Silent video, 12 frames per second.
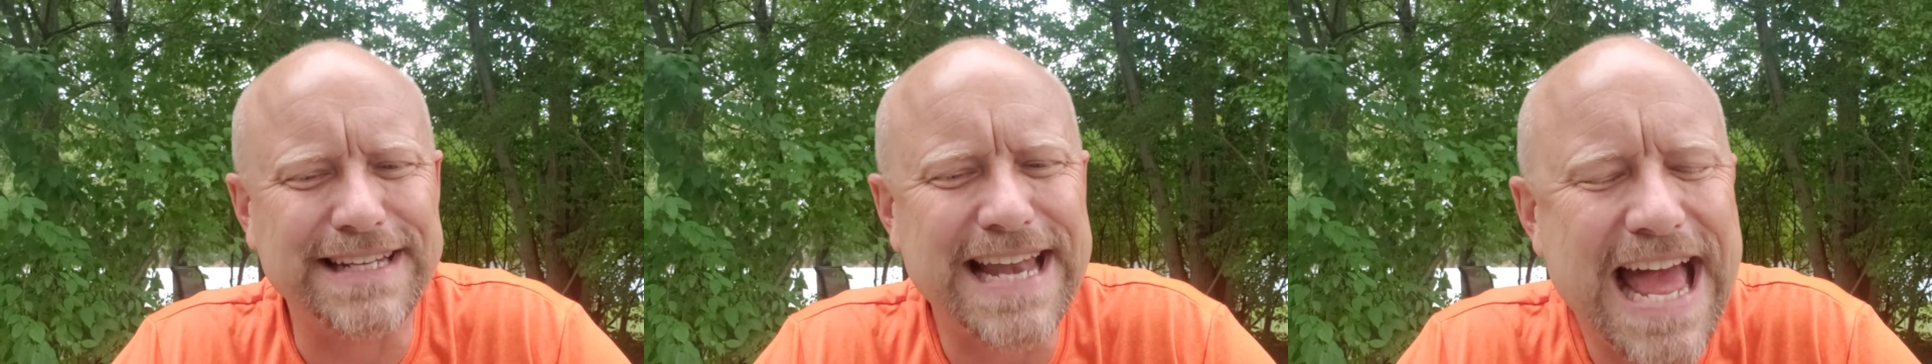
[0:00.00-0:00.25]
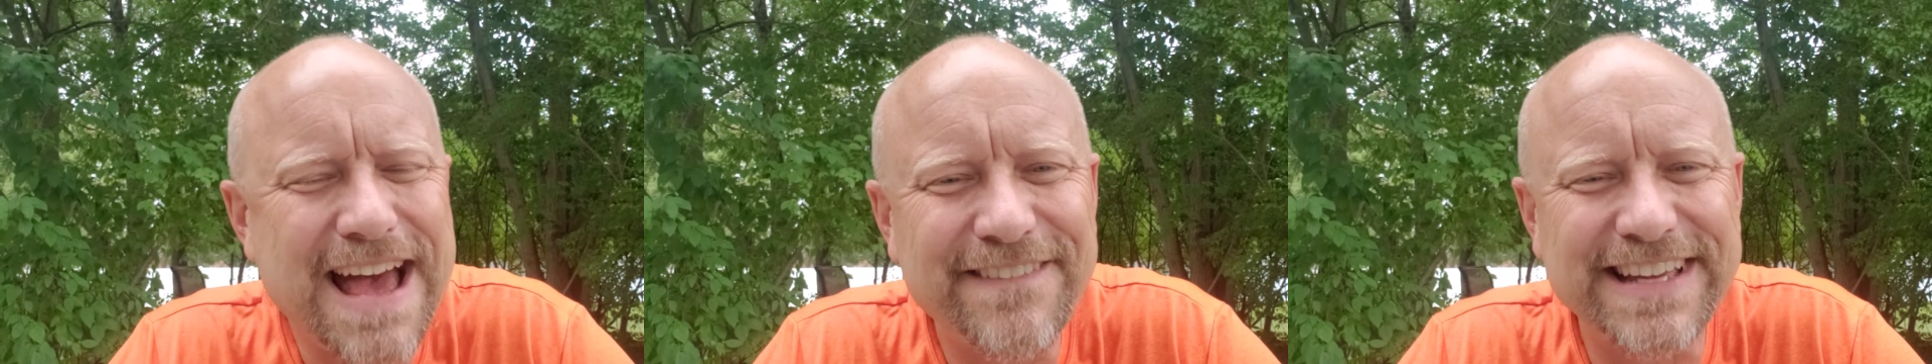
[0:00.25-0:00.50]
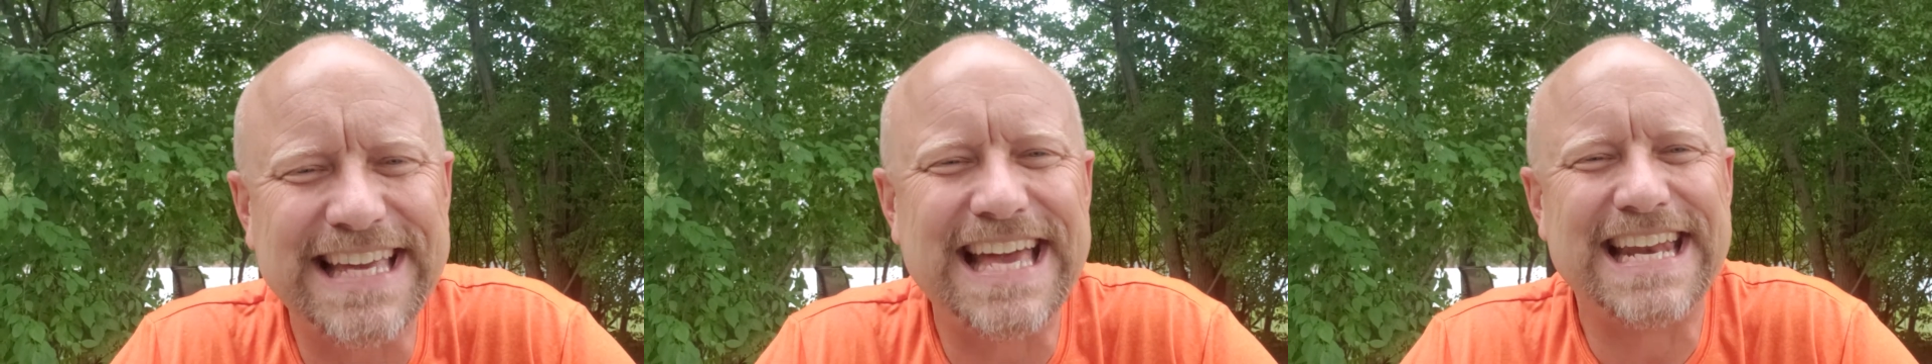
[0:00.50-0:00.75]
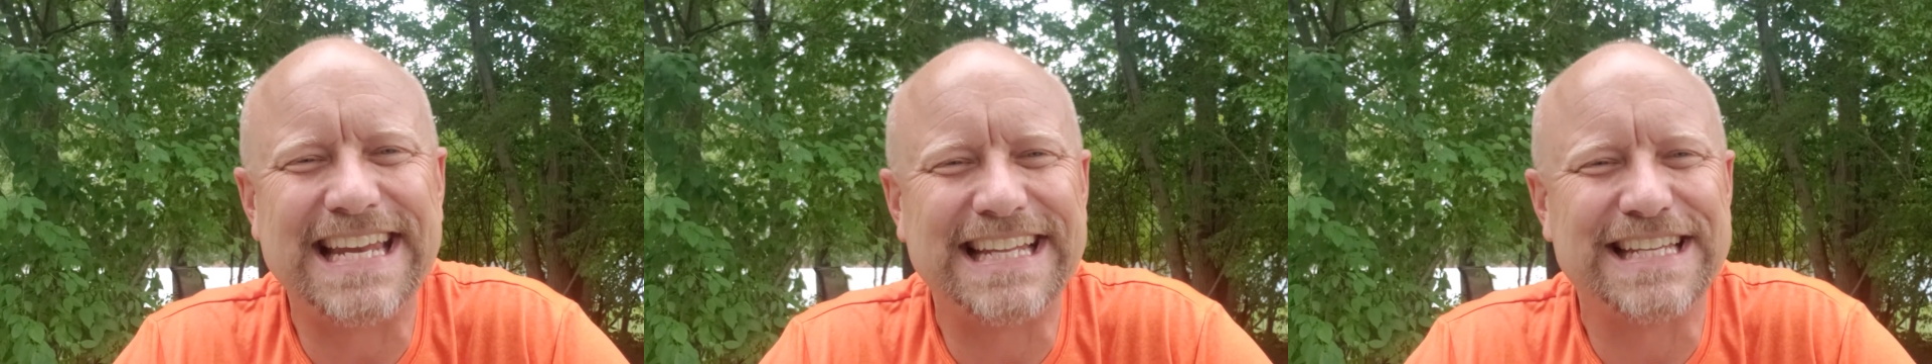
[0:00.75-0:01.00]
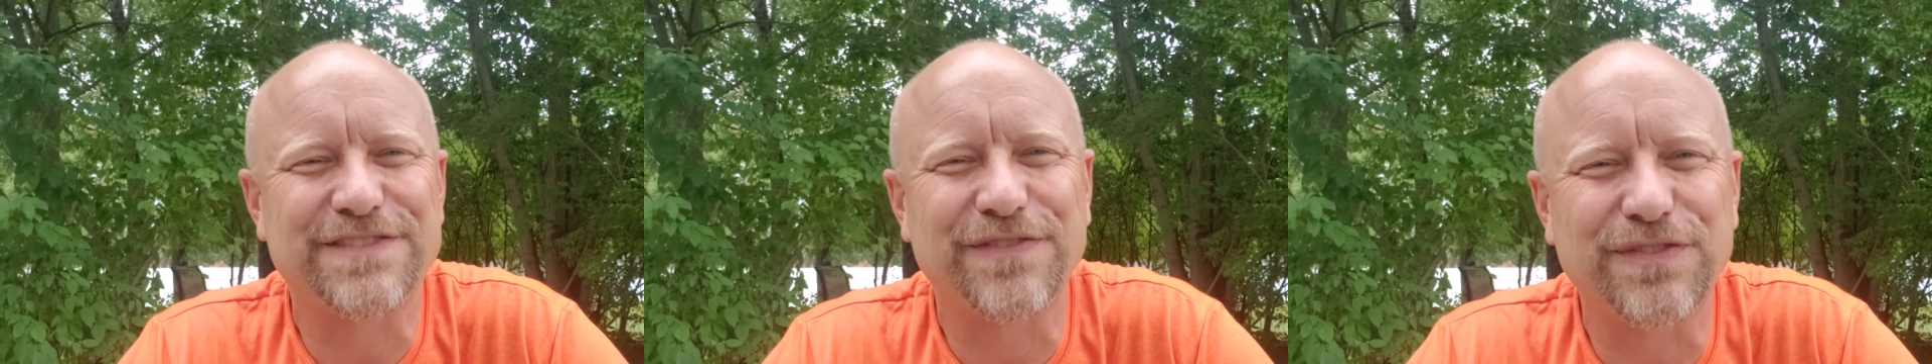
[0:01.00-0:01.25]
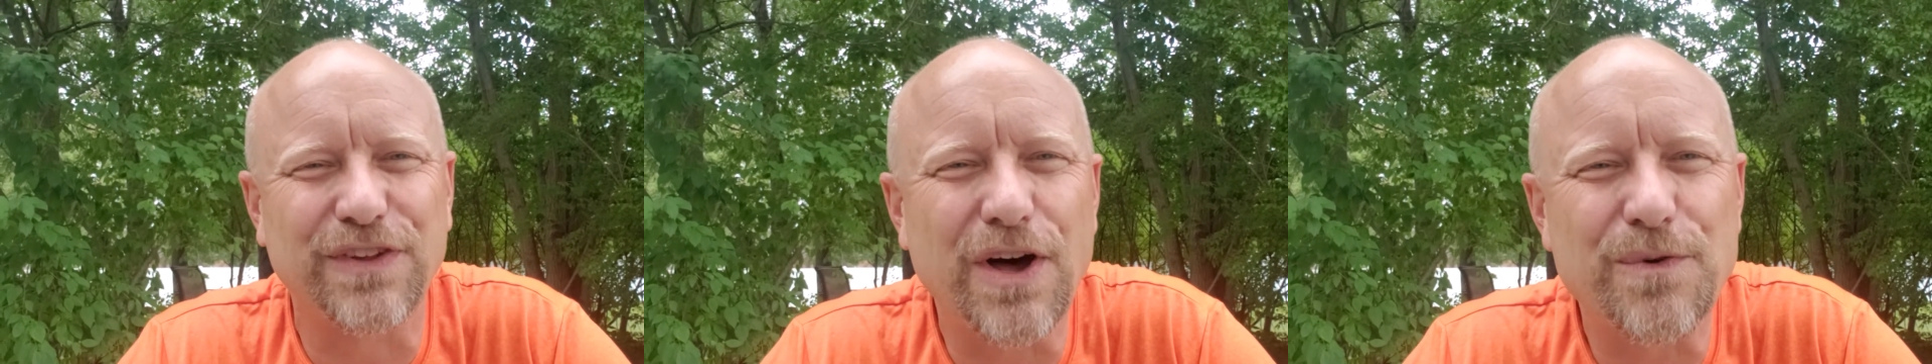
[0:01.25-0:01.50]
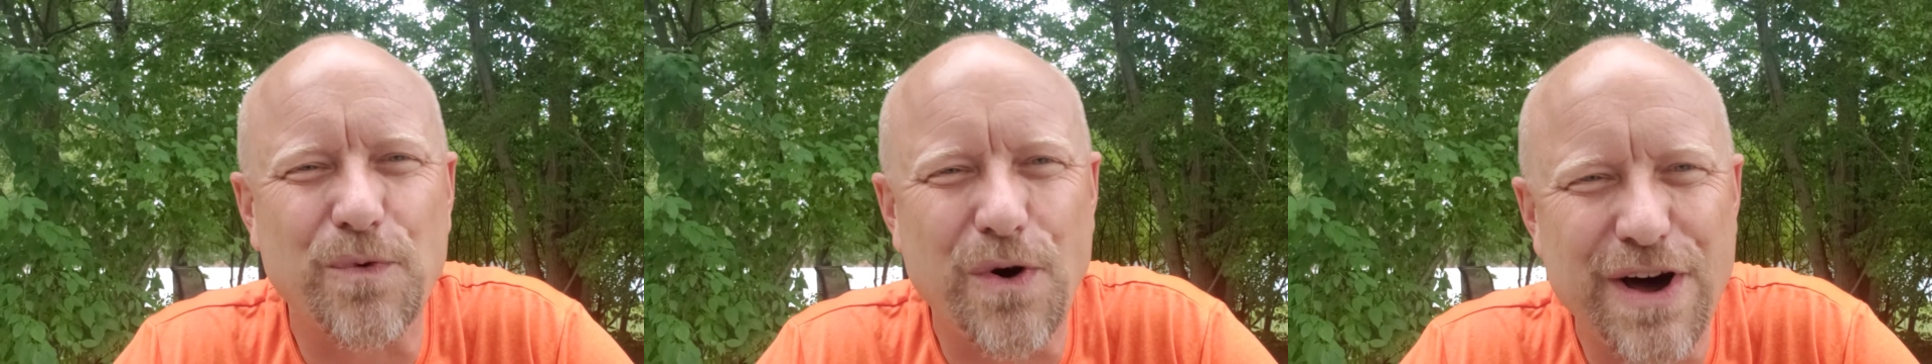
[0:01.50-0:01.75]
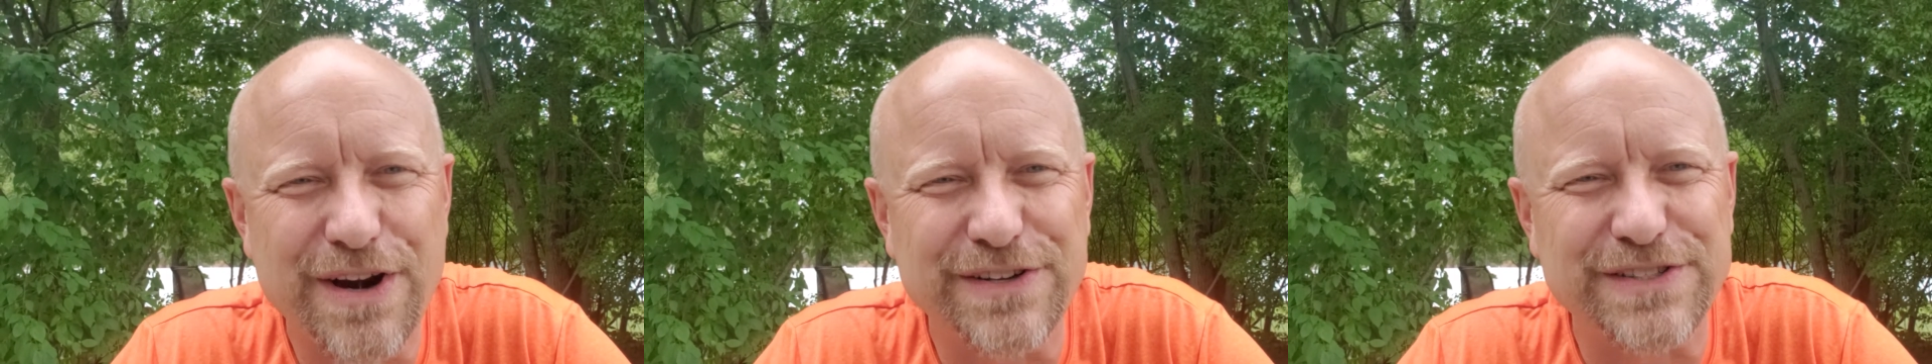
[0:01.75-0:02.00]
navigating these
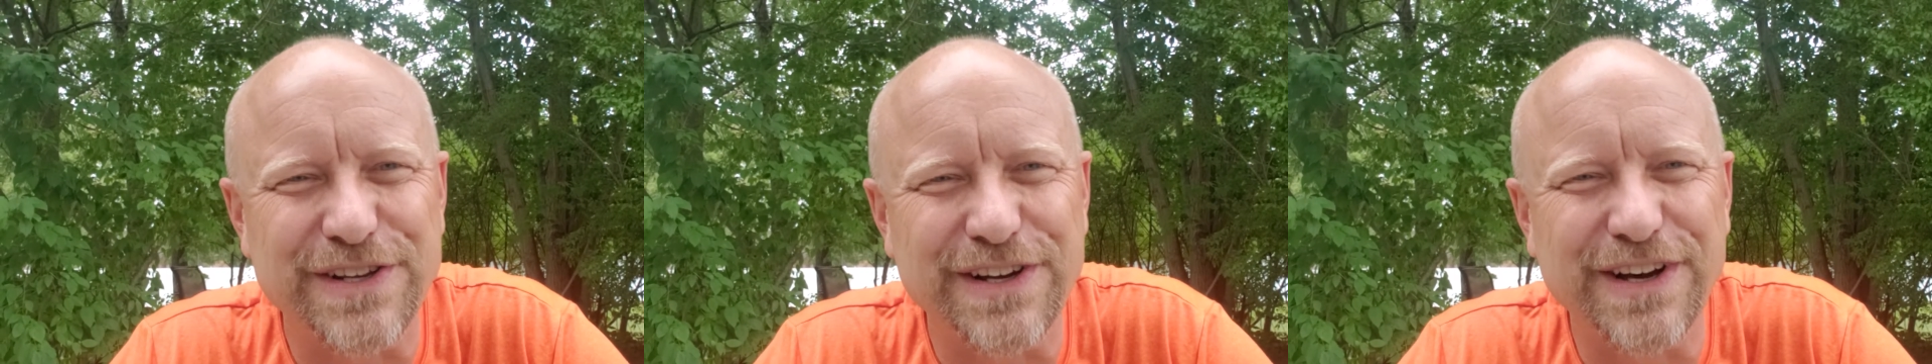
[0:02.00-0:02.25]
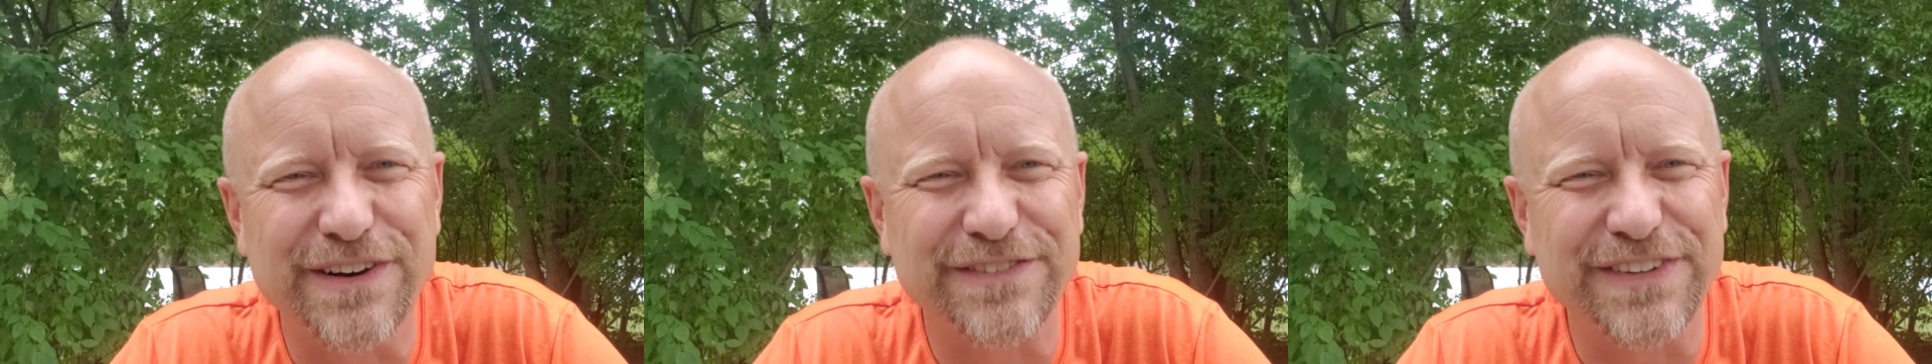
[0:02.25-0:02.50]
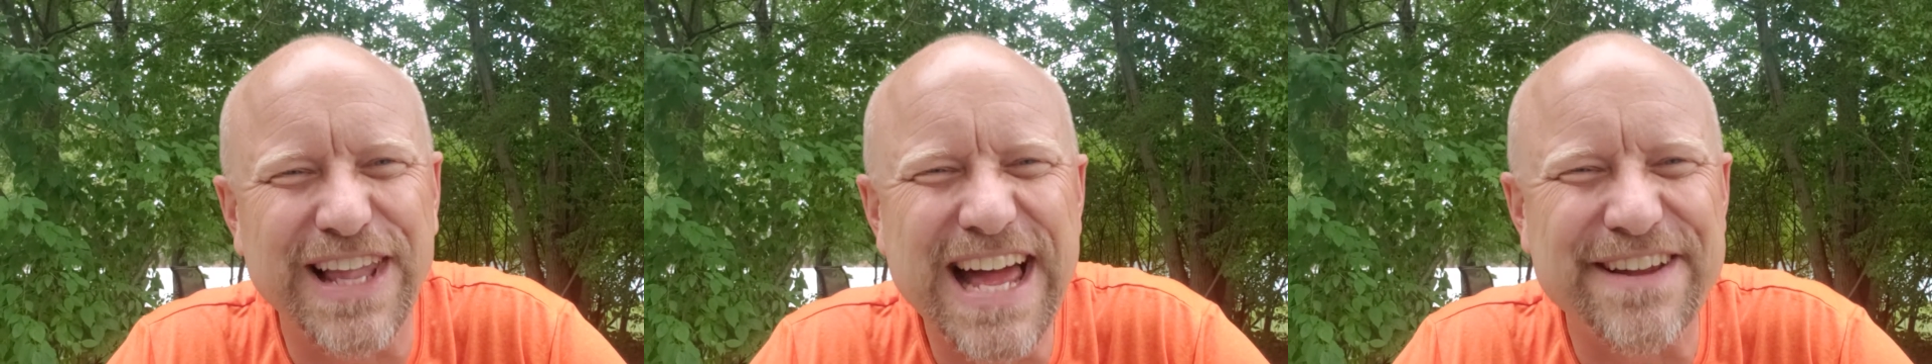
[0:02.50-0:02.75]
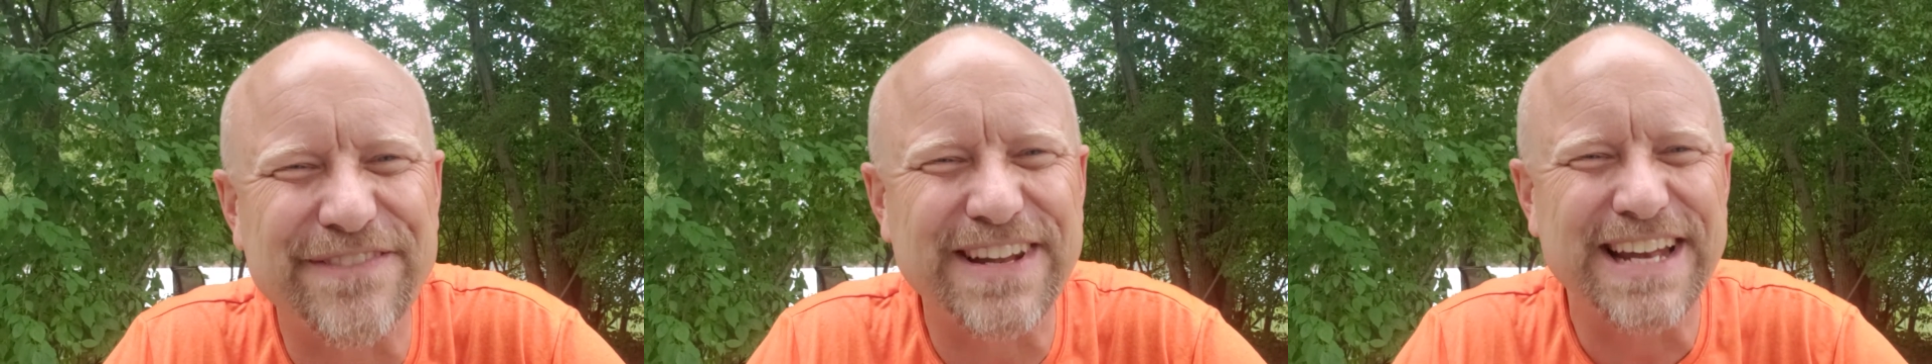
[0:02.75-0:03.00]
floodwaters of life.